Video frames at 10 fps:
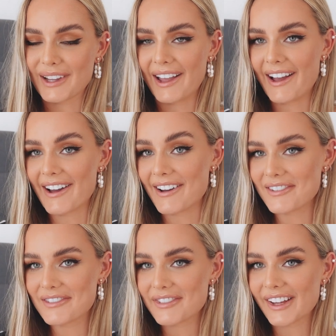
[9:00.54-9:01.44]
we
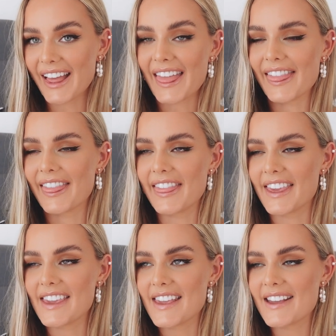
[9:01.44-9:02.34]
have
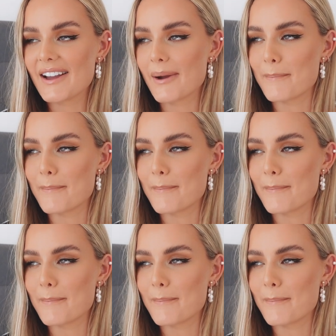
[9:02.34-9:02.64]
the